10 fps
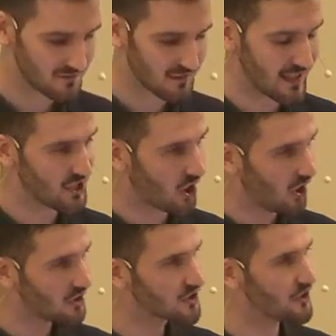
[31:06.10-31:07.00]
And he
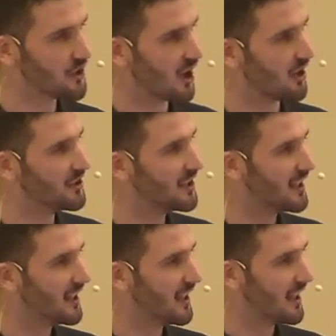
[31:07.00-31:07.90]
calls you now
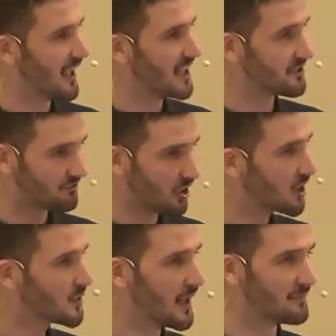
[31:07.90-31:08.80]
to
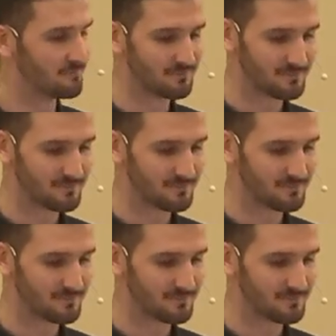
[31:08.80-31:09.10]
follow him.